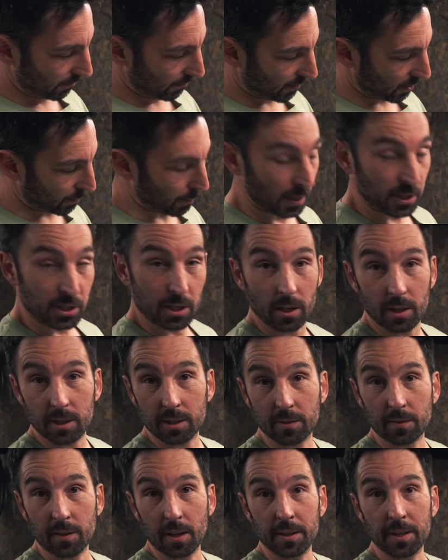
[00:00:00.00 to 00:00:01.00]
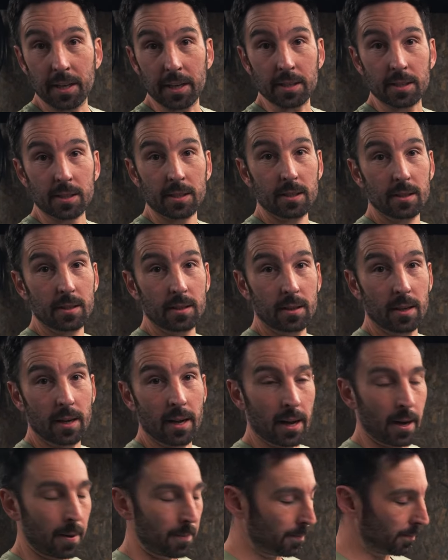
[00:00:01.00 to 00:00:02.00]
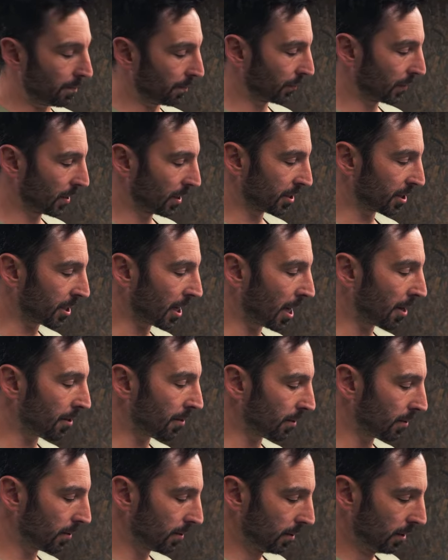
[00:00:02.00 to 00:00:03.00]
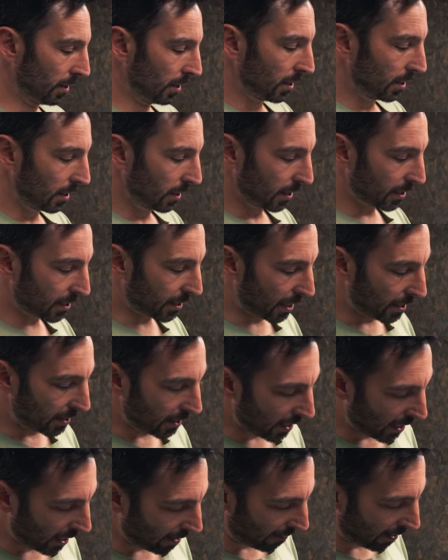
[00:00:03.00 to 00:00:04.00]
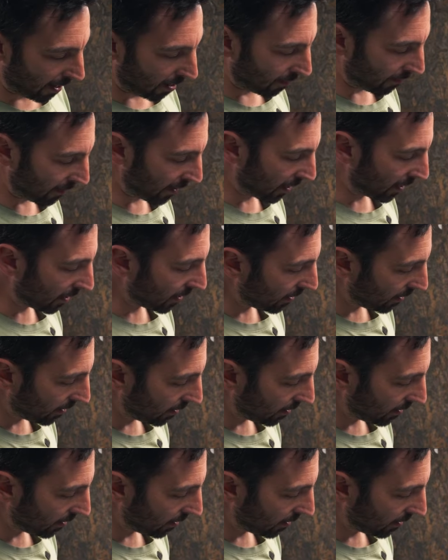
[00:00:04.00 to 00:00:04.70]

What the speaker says: Specialized have done this. So let's get the air out of it